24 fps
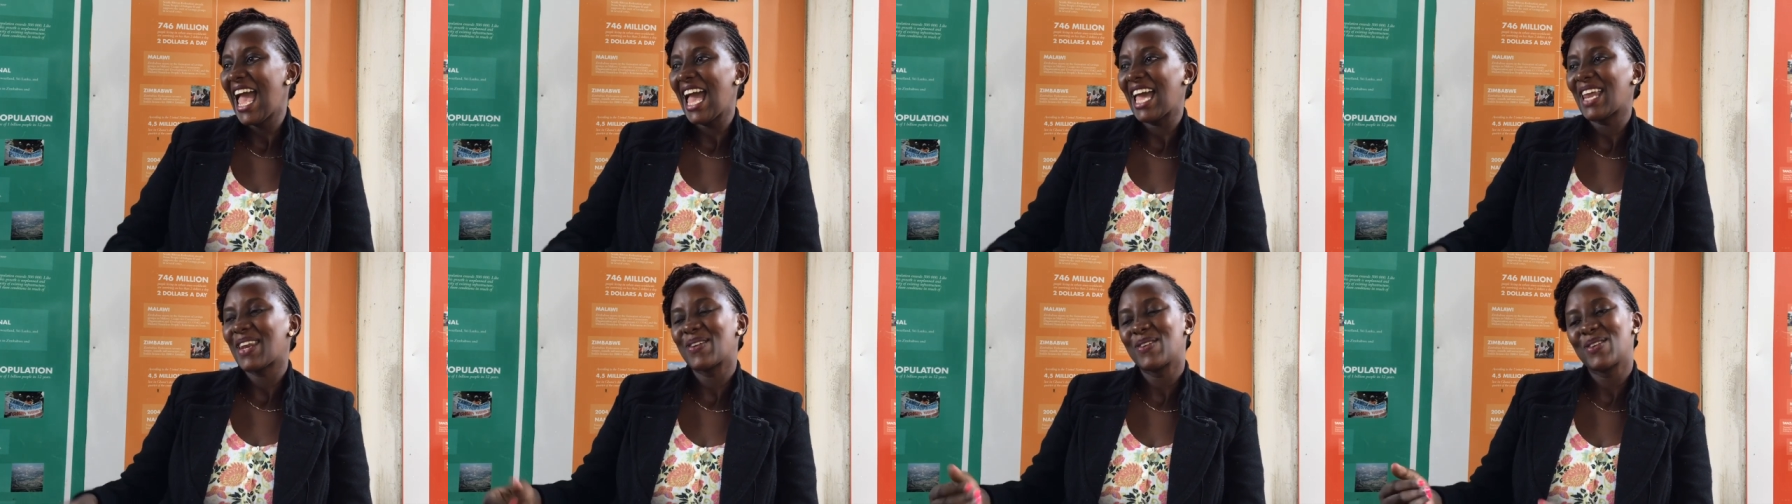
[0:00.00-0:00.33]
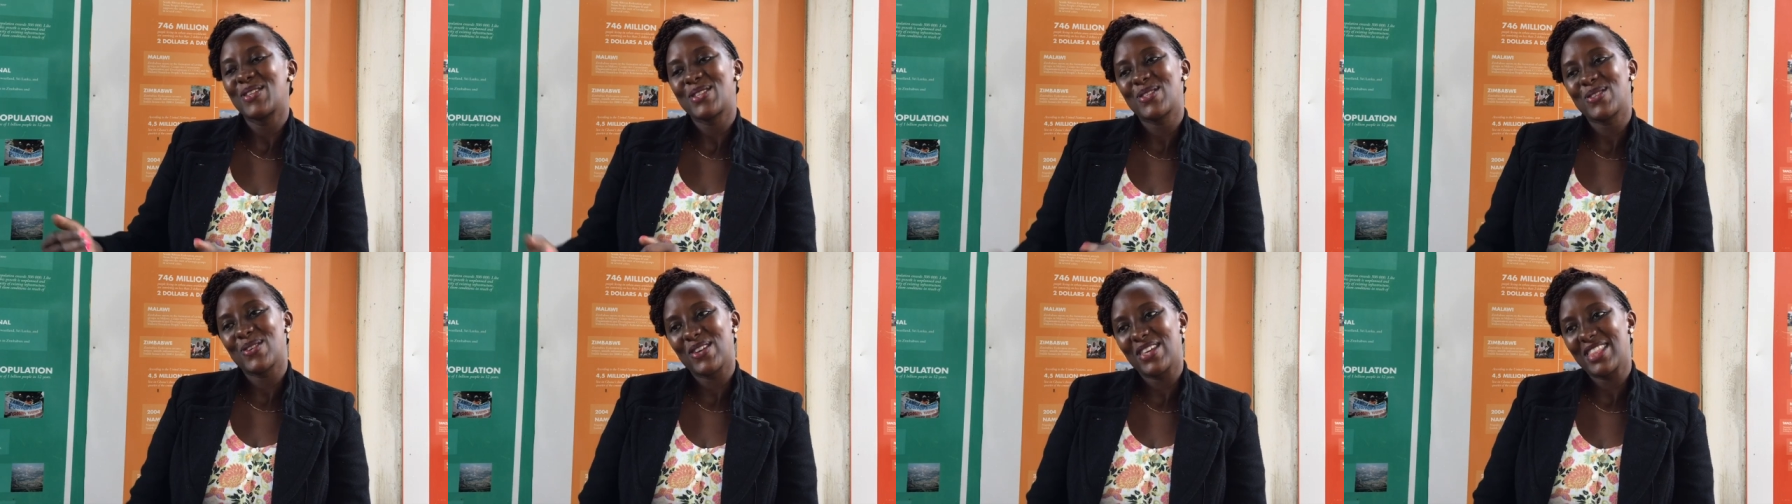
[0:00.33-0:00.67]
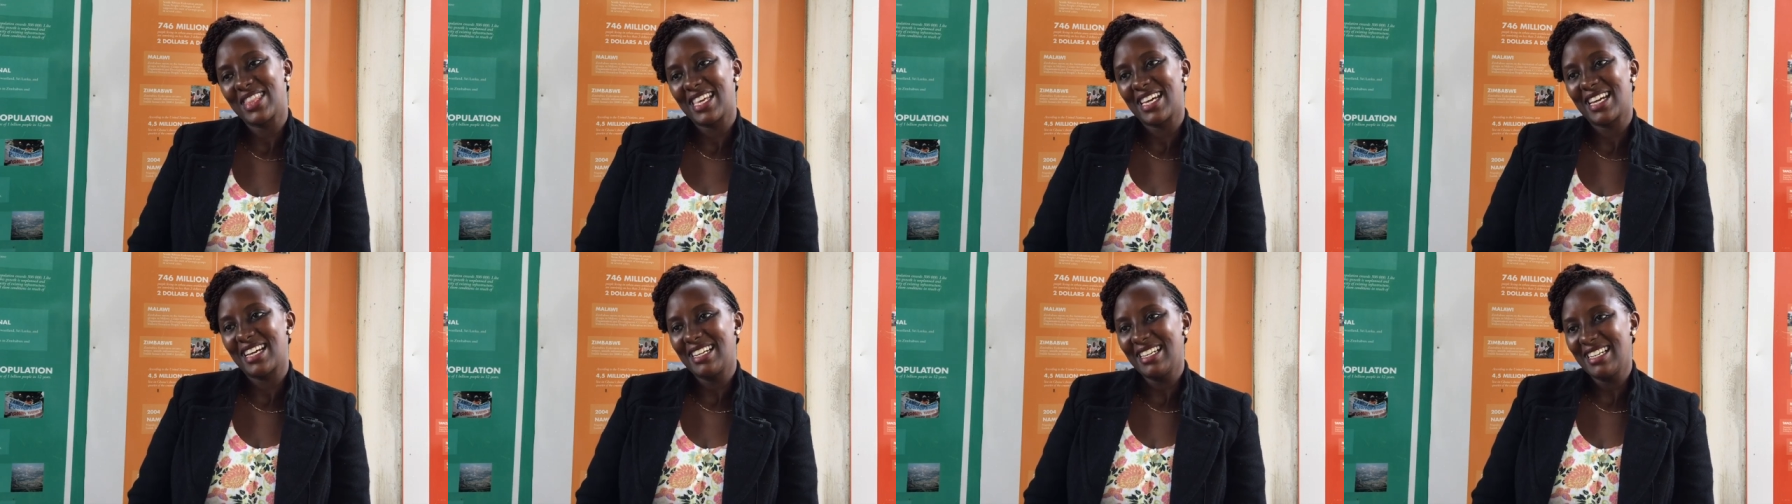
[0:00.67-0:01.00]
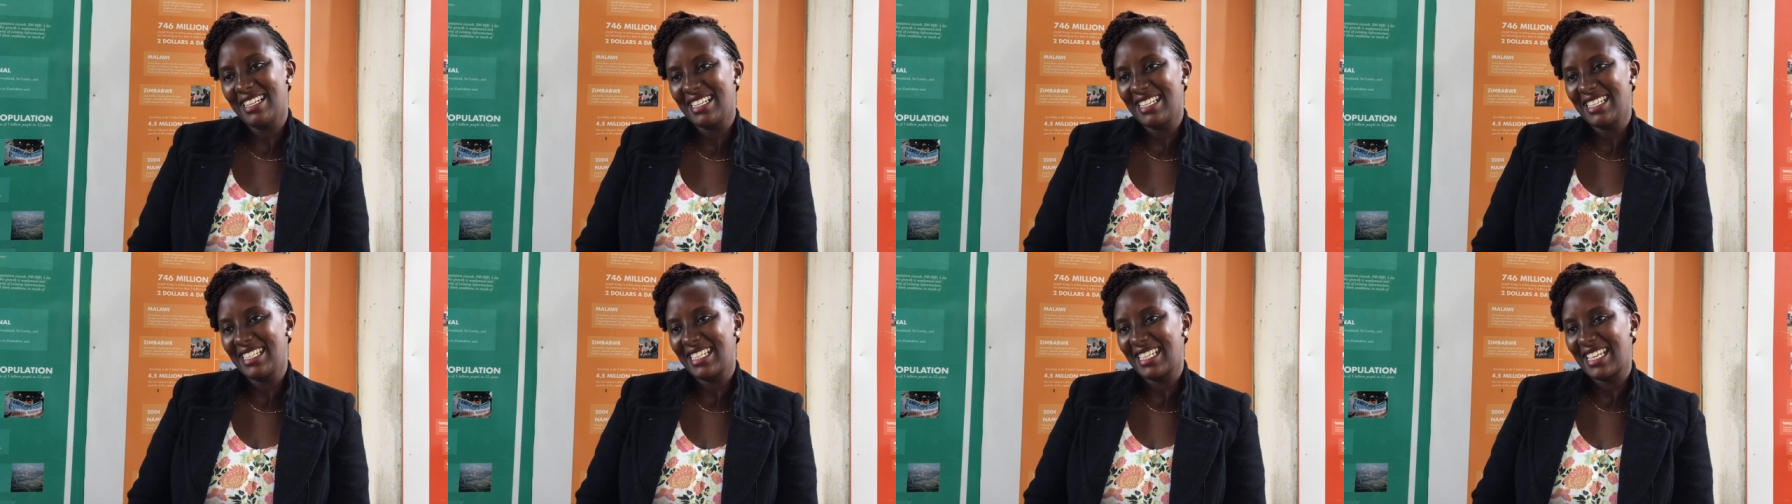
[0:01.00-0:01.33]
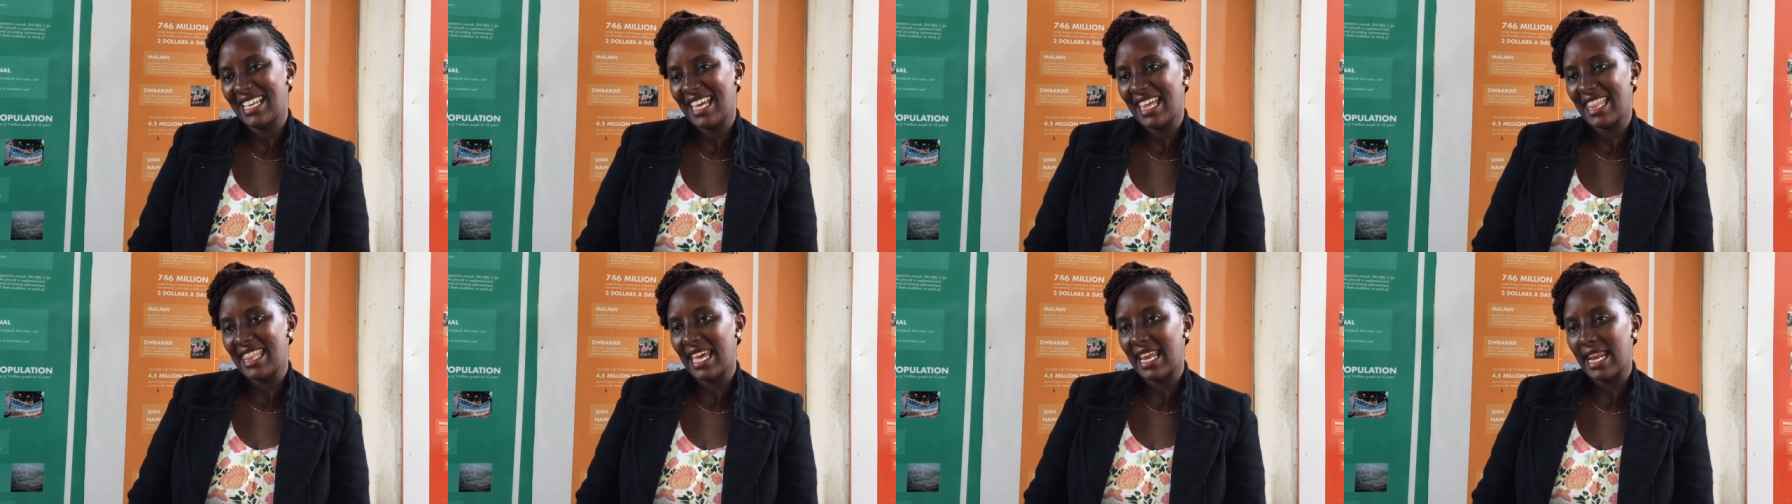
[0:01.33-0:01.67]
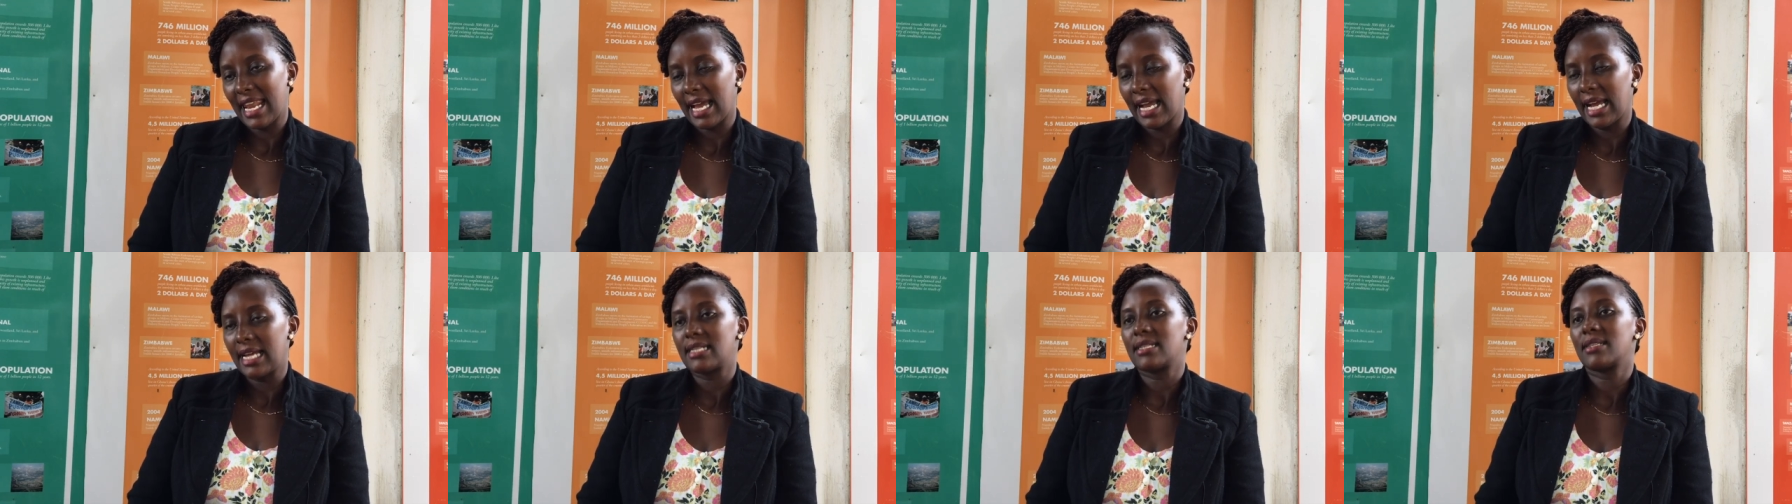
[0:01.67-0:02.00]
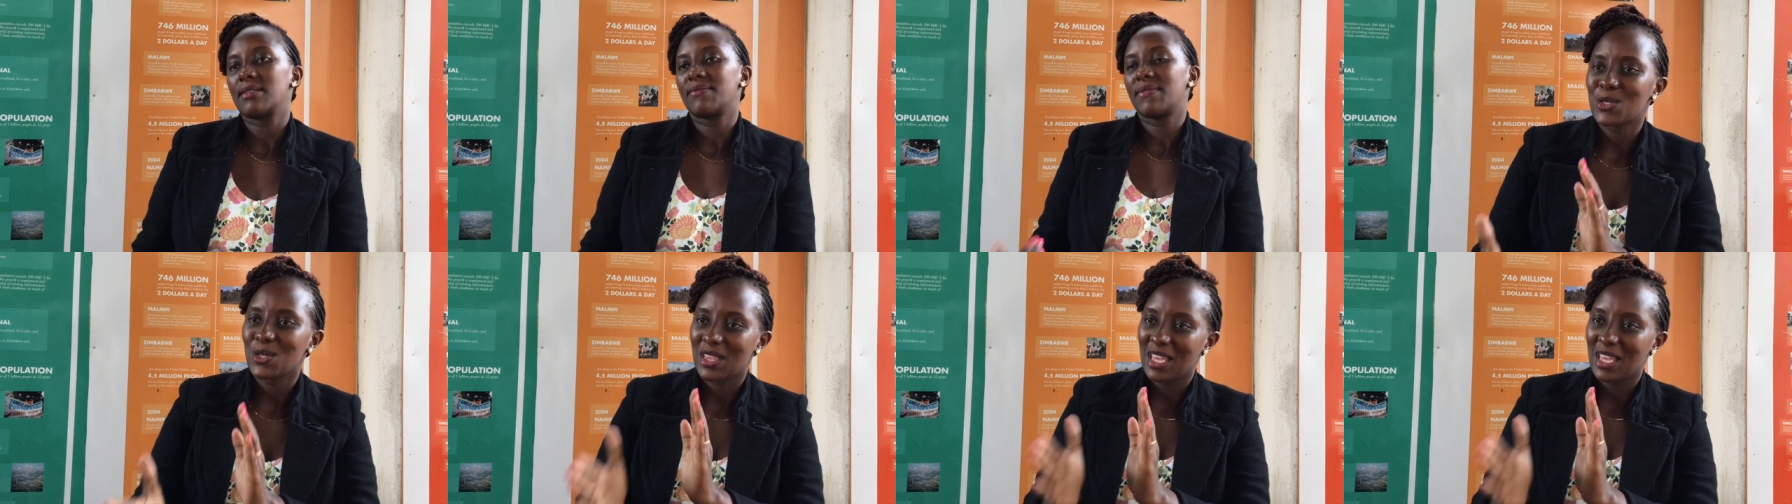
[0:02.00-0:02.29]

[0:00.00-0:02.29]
and also in the in the negative.